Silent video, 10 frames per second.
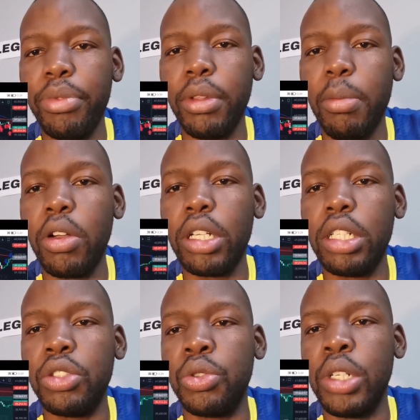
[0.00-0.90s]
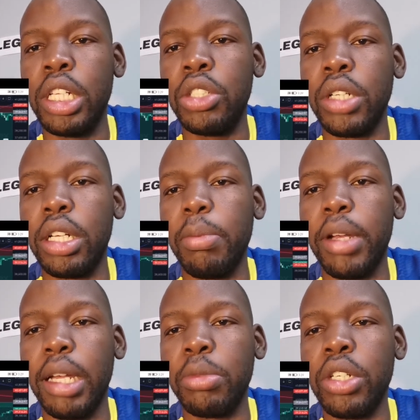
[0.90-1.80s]
The market is really trying to
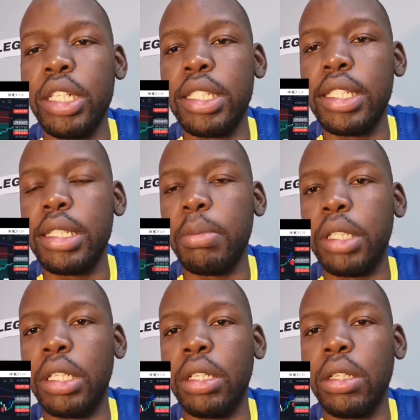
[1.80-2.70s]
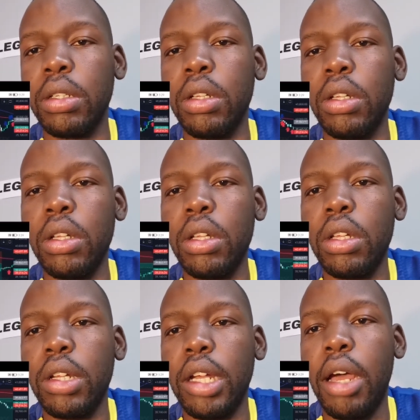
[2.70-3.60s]
buy. I'm trying to see something.
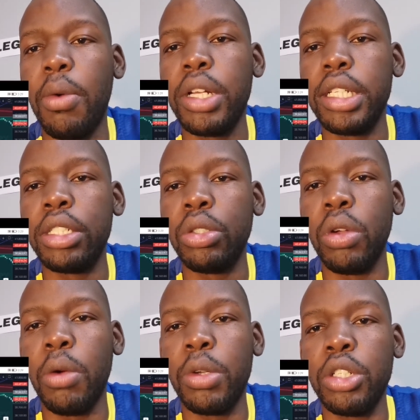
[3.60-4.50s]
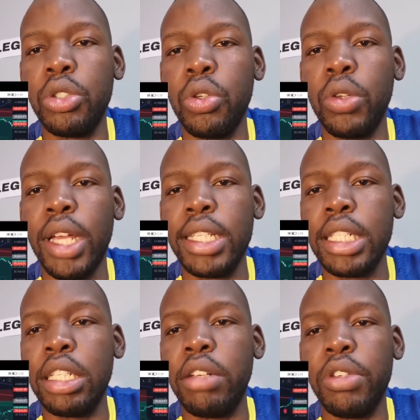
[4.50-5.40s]
I want to show you guys
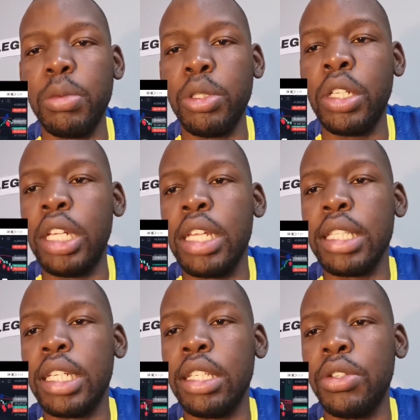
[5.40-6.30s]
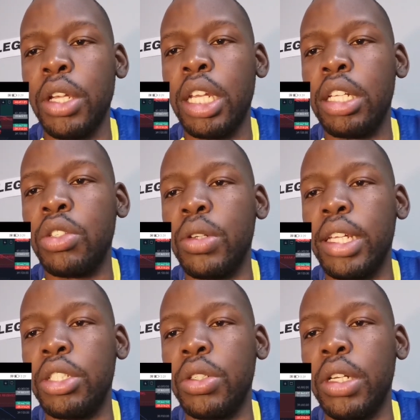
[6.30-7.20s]
the difference between yesterday's trade and
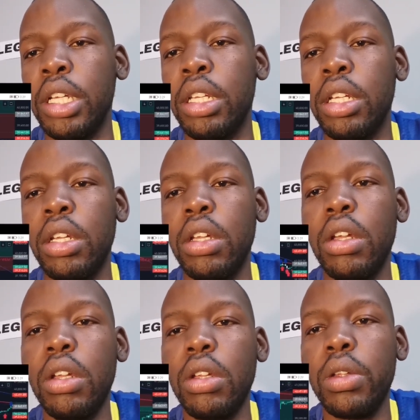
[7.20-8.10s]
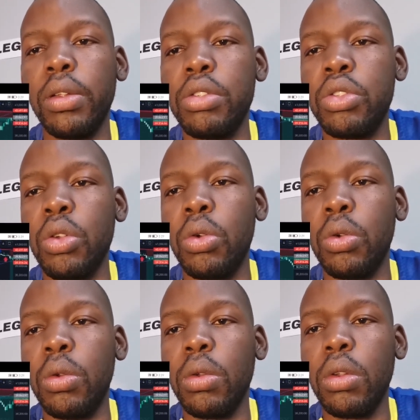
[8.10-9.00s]
today's trade.
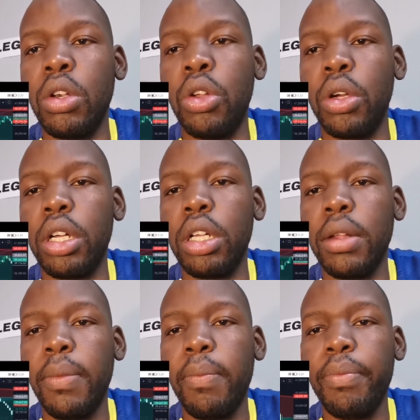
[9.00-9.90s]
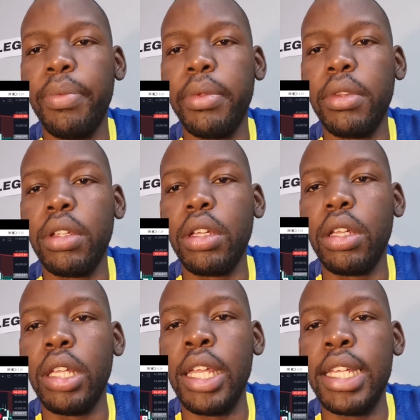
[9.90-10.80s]
So look,
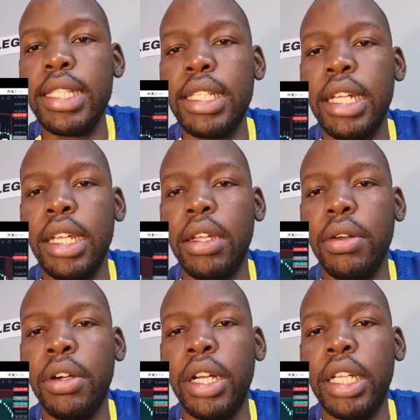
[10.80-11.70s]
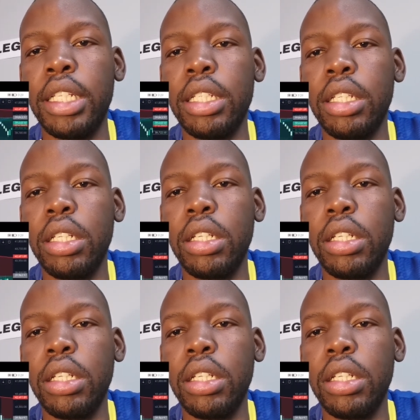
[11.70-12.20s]
yesterday, right?